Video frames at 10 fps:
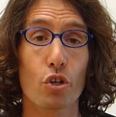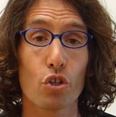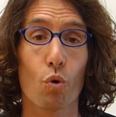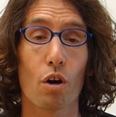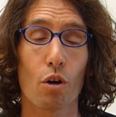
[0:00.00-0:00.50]

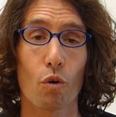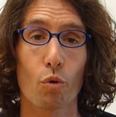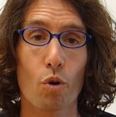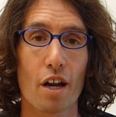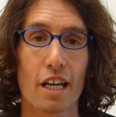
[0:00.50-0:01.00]
you're
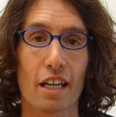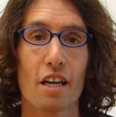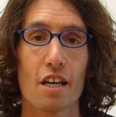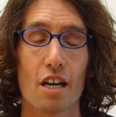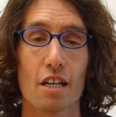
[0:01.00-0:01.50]
running.
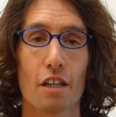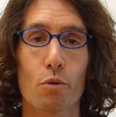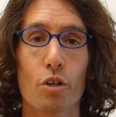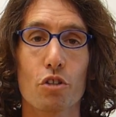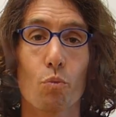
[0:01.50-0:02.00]
In other
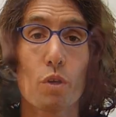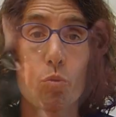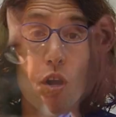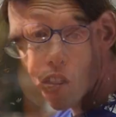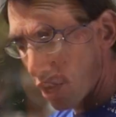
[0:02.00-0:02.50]
words, we
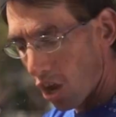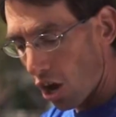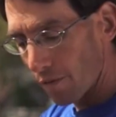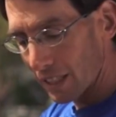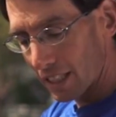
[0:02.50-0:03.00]
want to look
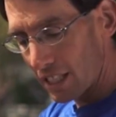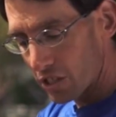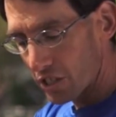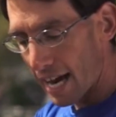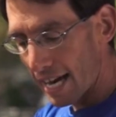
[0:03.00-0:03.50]
at your
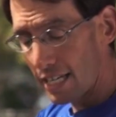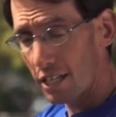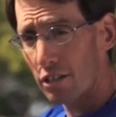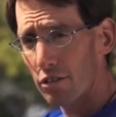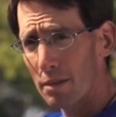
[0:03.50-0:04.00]
form
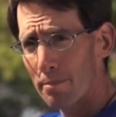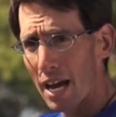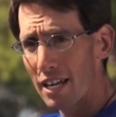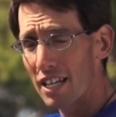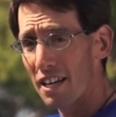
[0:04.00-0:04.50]
right now.
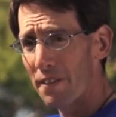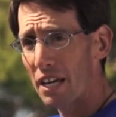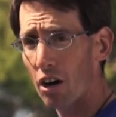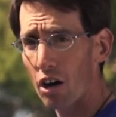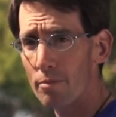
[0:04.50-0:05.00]
What a
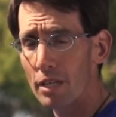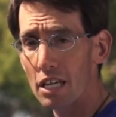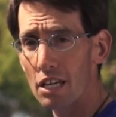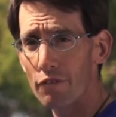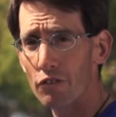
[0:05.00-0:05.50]

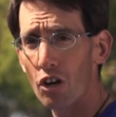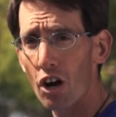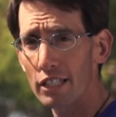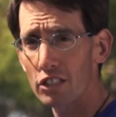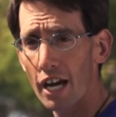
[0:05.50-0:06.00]
perfect time
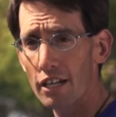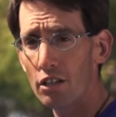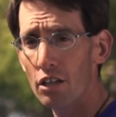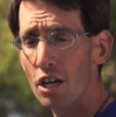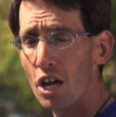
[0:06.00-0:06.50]
to look at
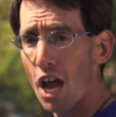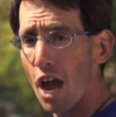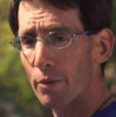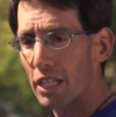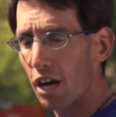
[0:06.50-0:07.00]
your form,
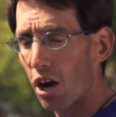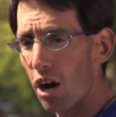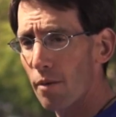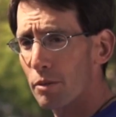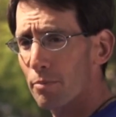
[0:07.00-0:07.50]
then we can
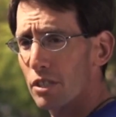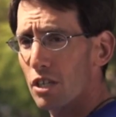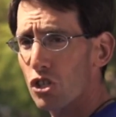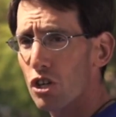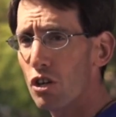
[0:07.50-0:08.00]
first
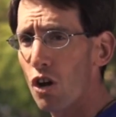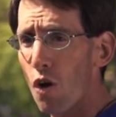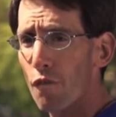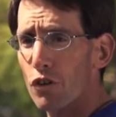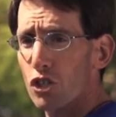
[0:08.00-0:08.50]
get you